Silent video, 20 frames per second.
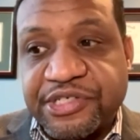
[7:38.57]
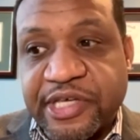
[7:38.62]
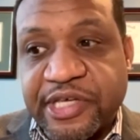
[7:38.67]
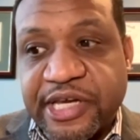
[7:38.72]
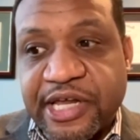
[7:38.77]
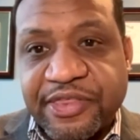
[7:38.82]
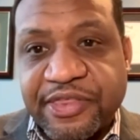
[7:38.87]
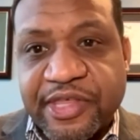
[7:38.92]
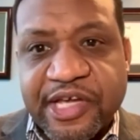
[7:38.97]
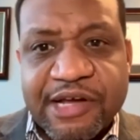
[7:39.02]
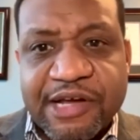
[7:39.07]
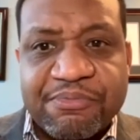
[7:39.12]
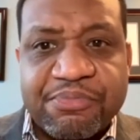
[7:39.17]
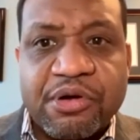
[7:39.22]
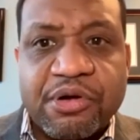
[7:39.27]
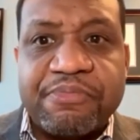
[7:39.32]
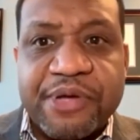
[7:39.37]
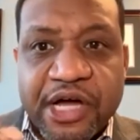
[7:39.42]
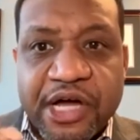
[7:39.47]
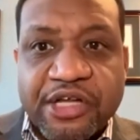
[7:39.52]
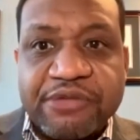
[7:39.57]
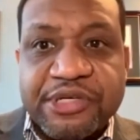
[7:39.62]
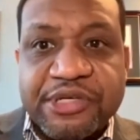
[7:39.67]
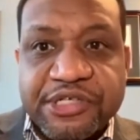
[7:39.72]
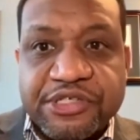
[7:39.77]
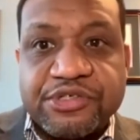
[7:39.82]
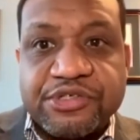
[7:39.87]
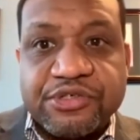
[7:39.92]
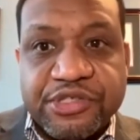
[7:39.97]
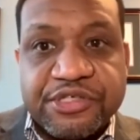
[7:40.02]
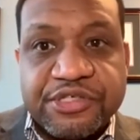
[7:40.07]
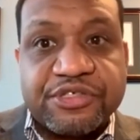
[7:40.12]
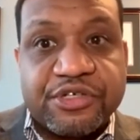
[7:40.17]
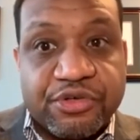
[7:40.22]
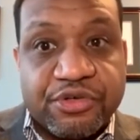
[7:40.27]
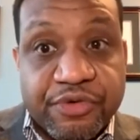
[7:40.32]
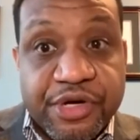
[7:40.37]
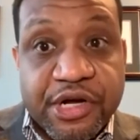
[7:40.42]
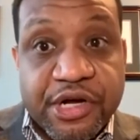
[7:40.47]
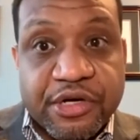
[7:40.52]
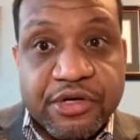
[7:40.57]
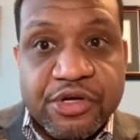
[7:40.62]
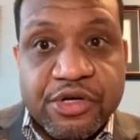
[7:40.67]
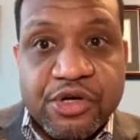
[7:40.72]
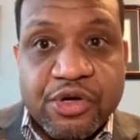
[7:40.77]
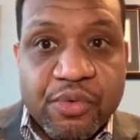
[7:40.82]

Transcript: that I think have propelled me to this career